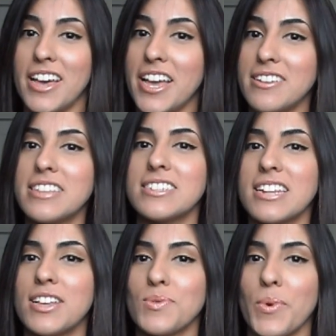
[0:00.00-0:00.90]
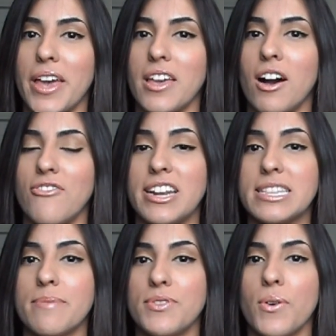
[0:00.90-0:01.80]
and it's a nice way of
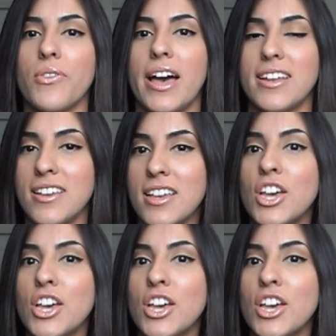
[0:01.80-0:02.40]
letting them know that